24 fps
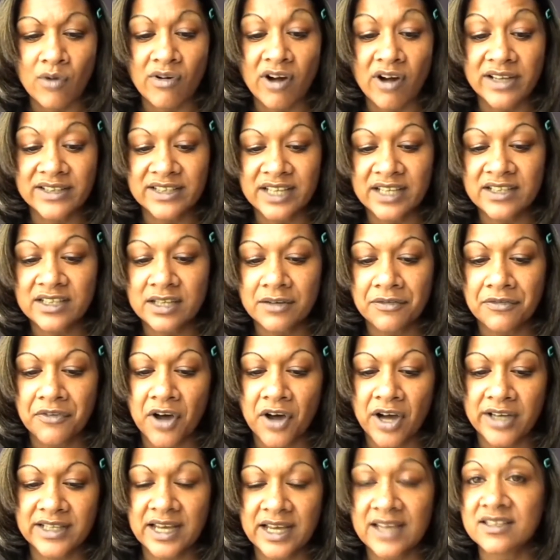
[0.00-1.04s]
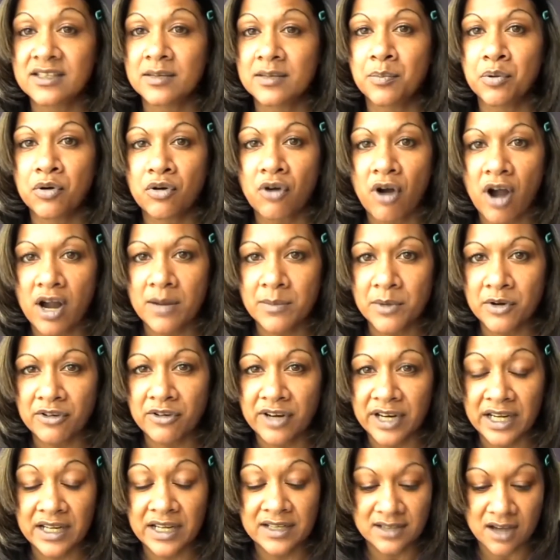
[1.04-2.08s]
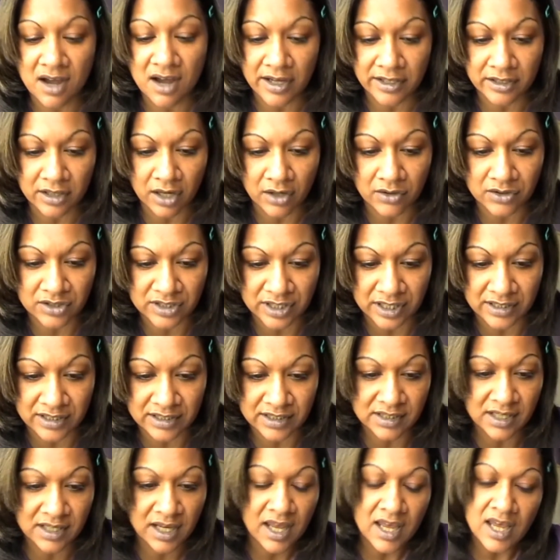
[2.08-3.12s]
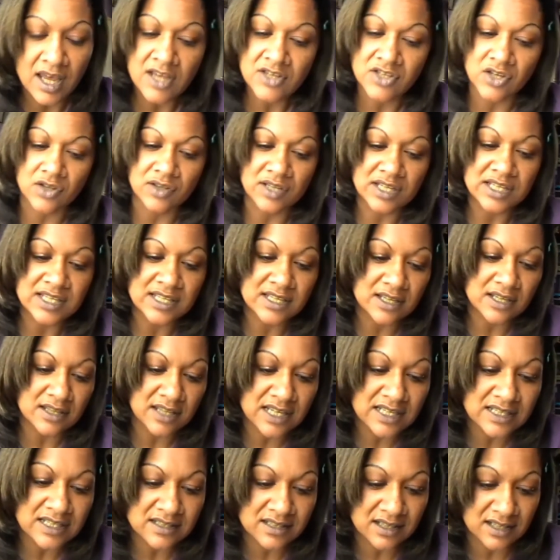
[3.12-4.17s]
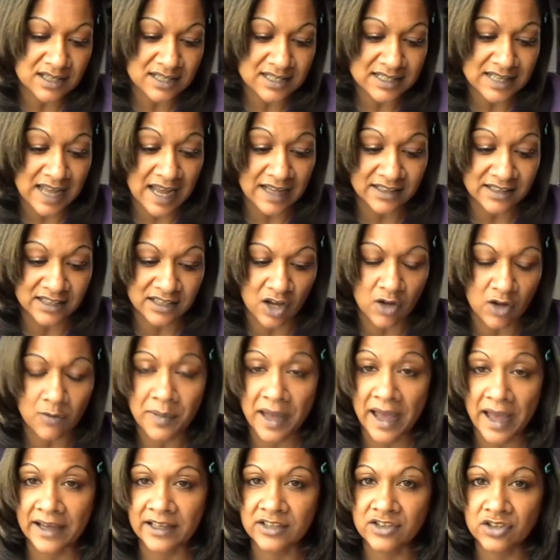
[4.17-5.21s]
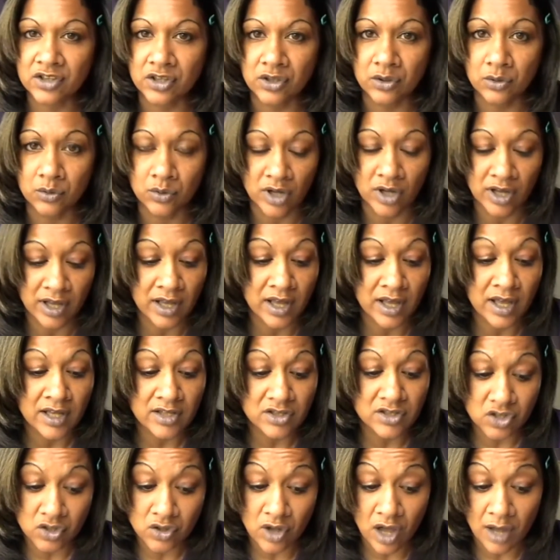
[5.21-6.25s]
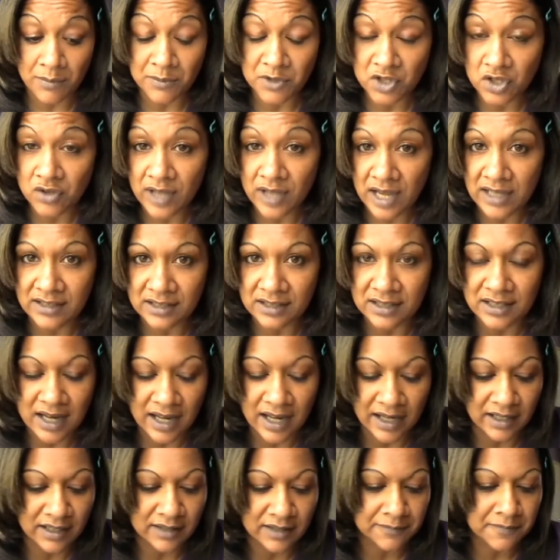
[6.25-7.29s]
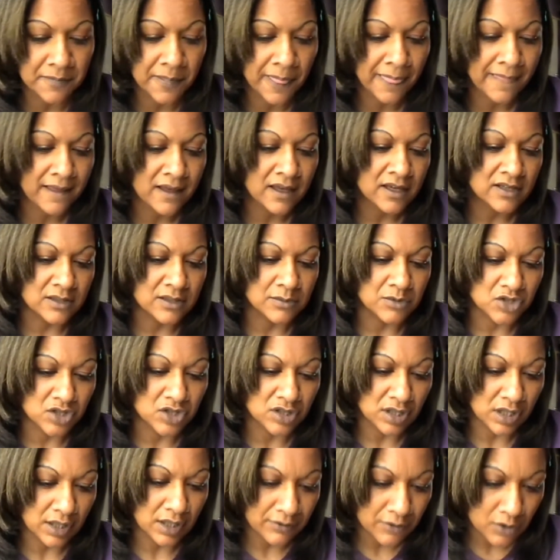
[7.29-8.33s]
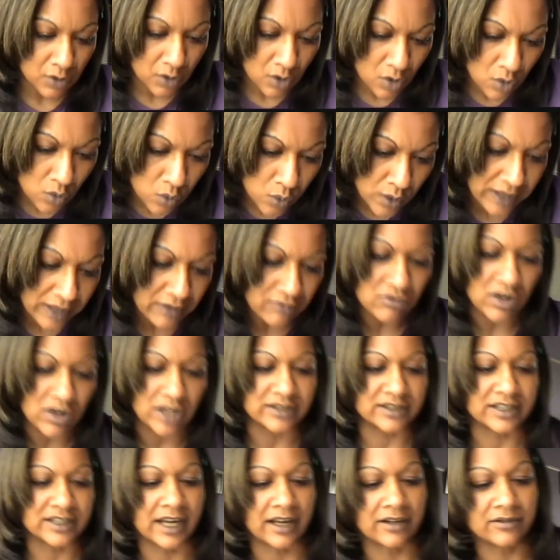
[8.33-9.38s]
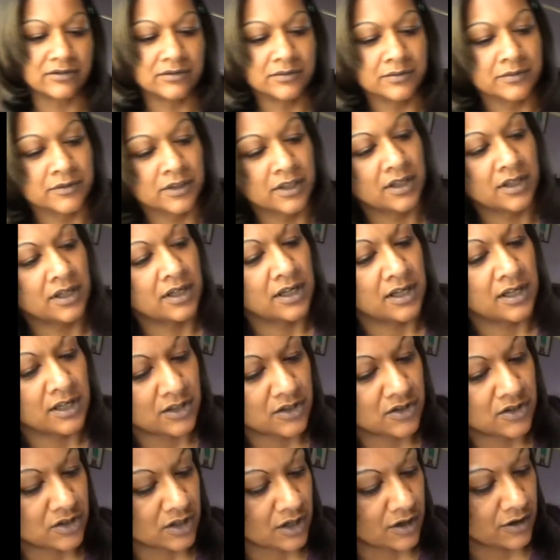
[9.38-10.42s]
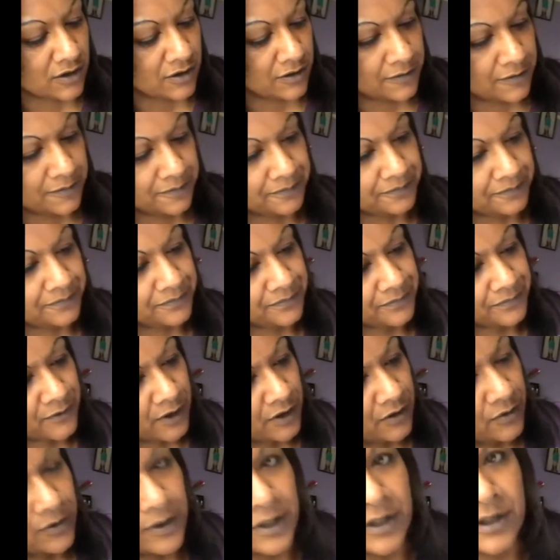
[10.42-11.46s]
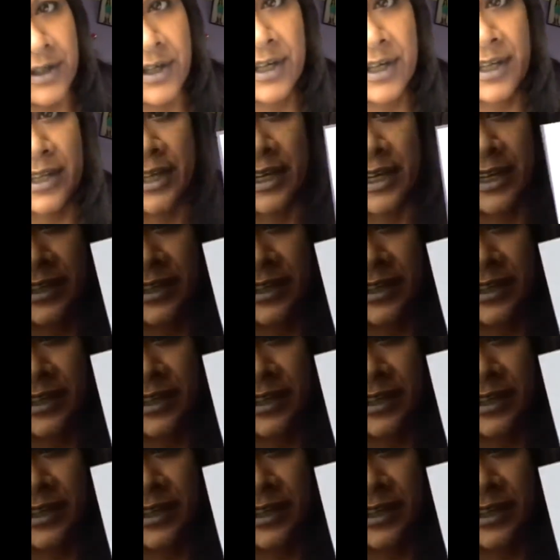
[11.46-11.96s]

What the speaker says: were identified as the primary diagnosis. So these stats go back to 2008. So I'm just going to give you a quick rundown. So if we look at